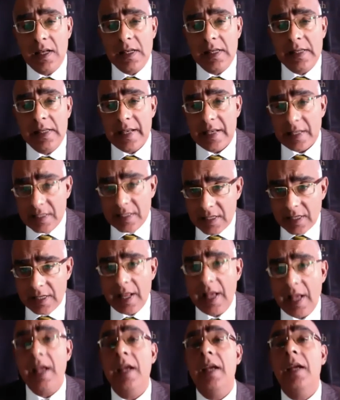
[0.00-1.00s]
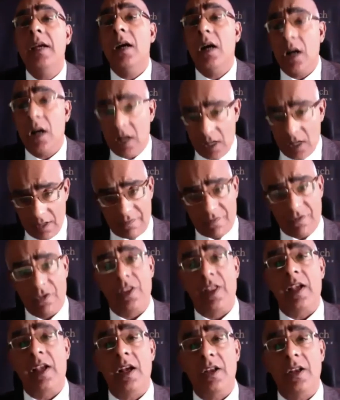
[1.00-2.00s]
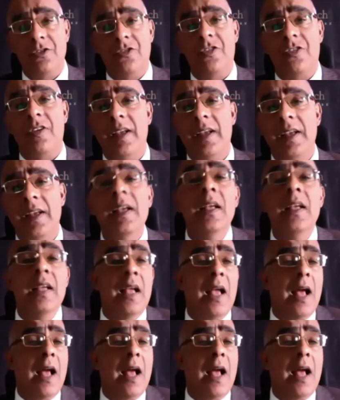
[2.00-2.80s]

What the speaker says: yesterday for the country,